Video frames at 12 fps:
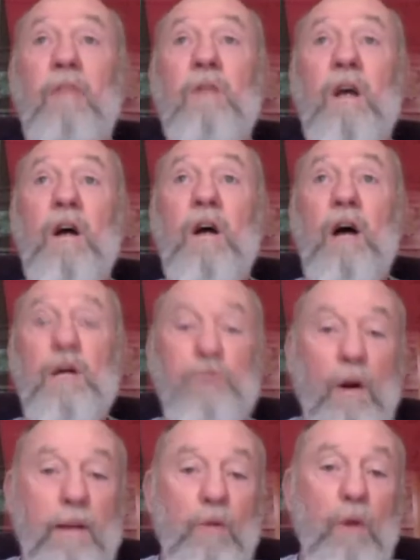I was
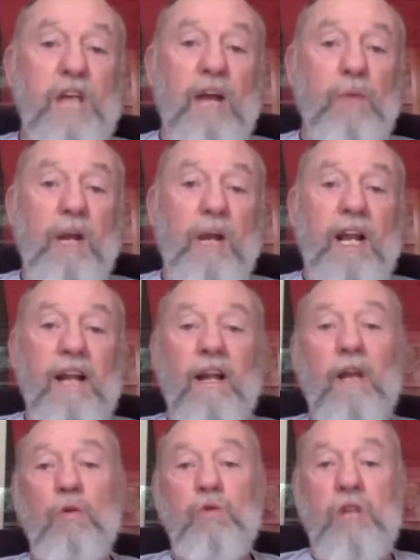probably more upset winning it than
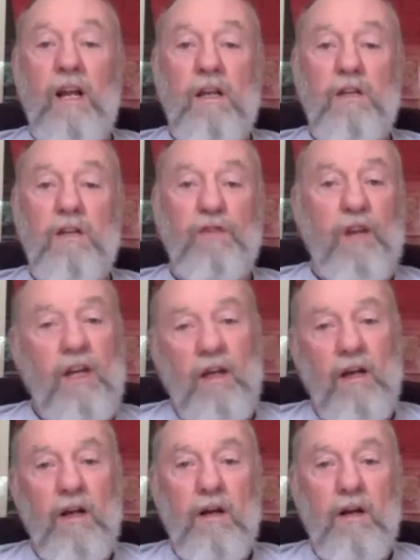losing it. It's funny.